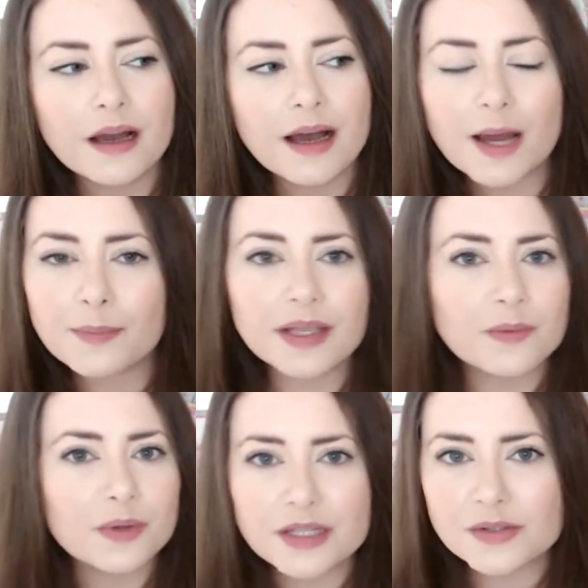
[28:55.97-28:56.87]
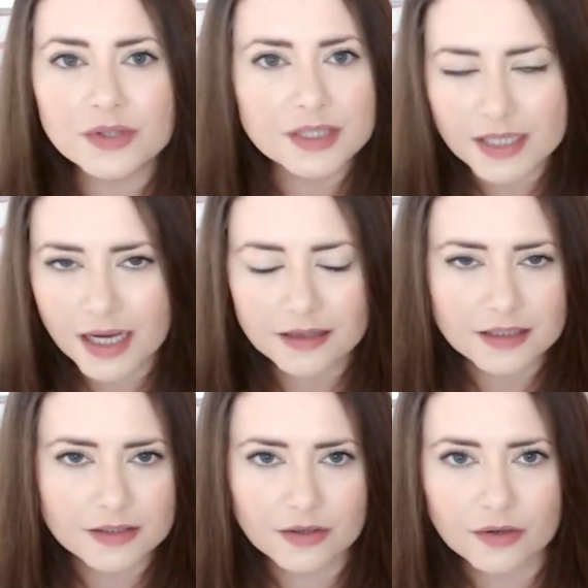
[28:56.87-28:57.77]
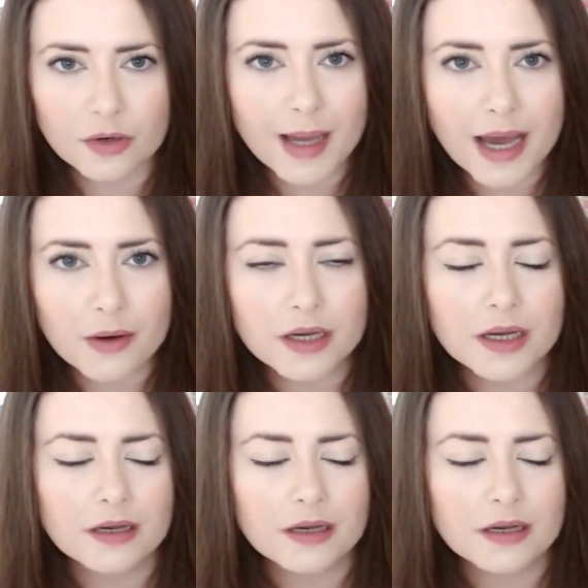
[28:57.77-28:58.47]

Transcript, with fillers: happy with this other side that's going to come out.